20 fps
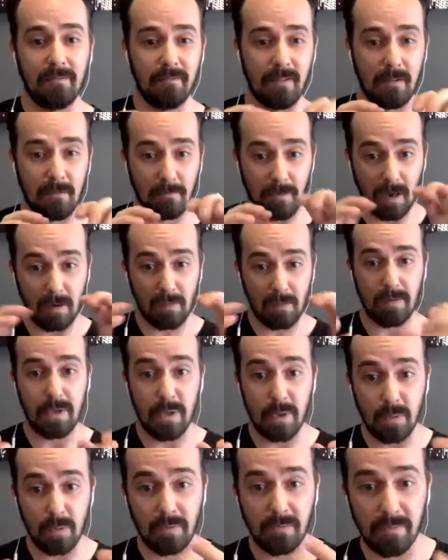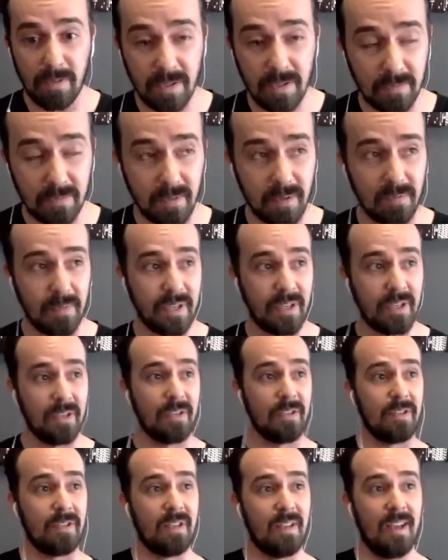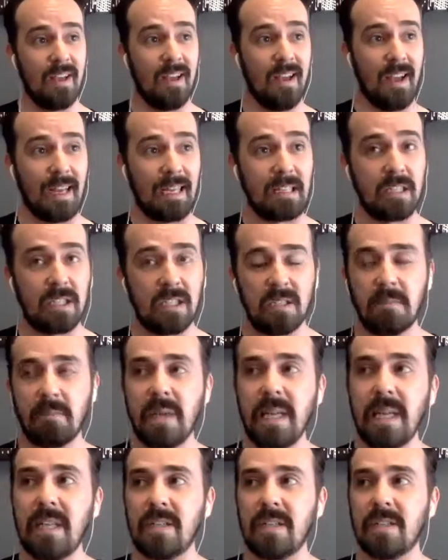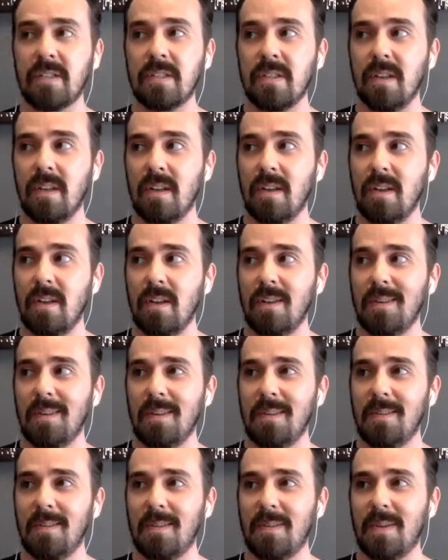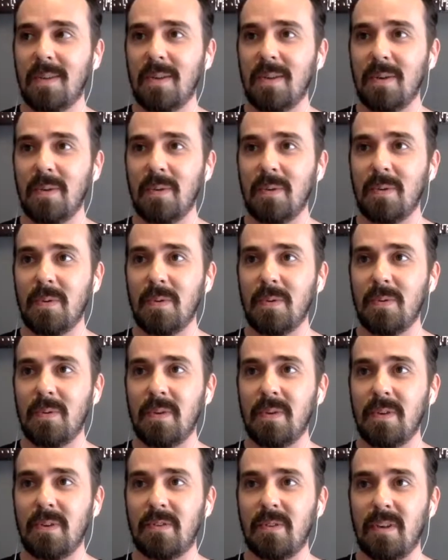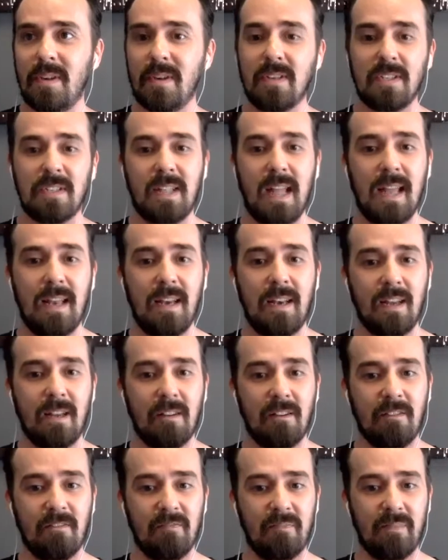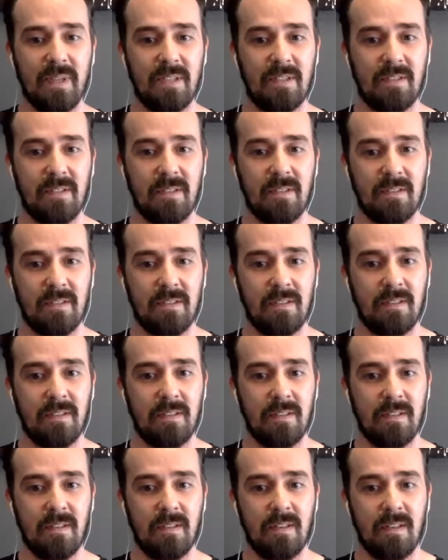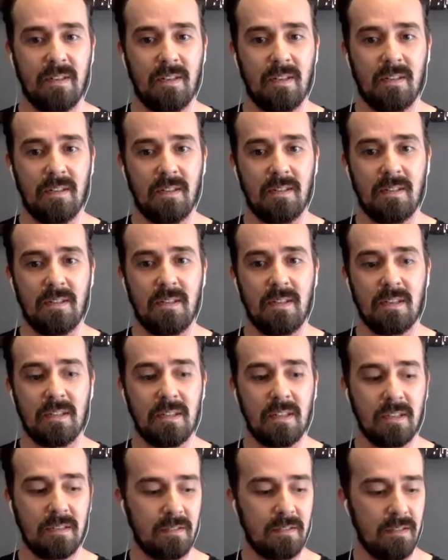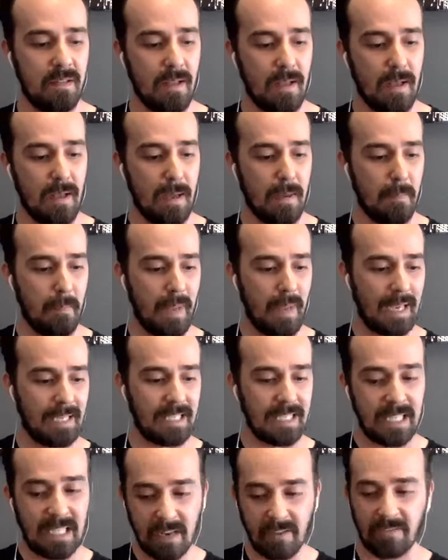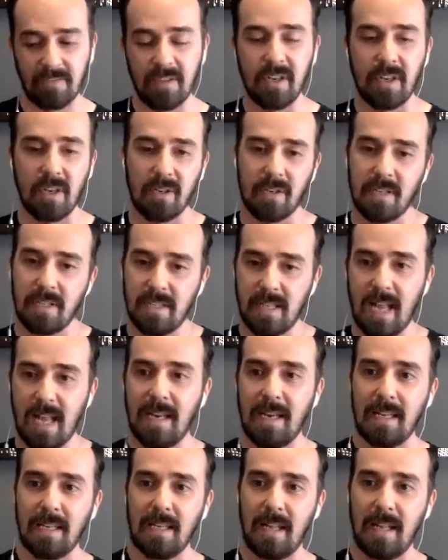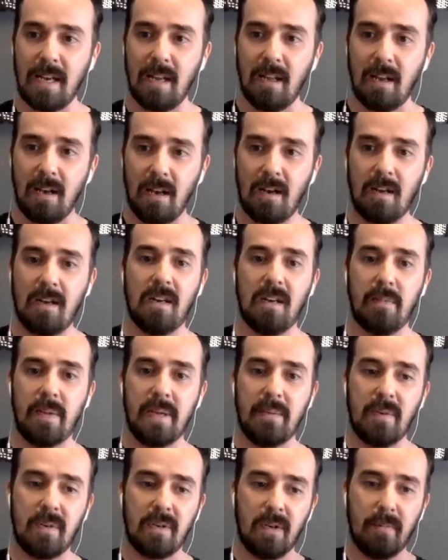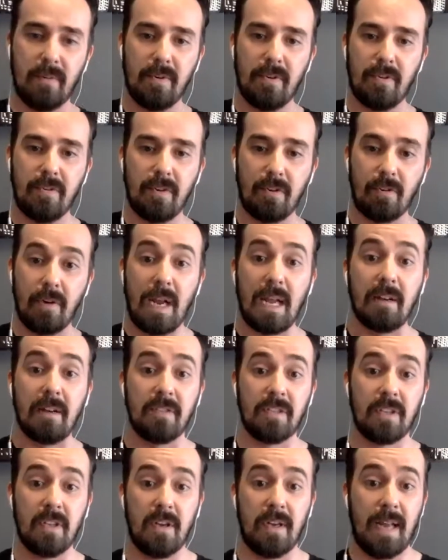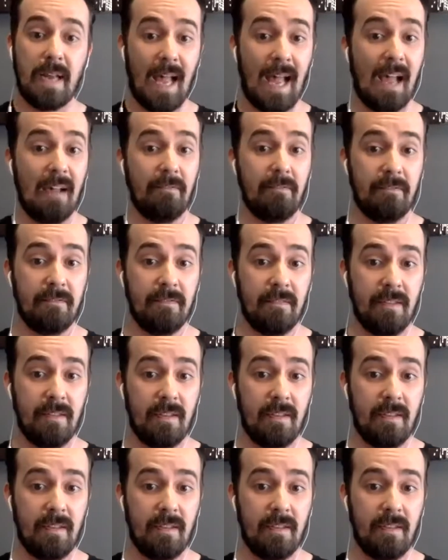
around you and Visible, because it speaks to your understanding of business. It's a different understanding than a lot of the people coming through the creative side have,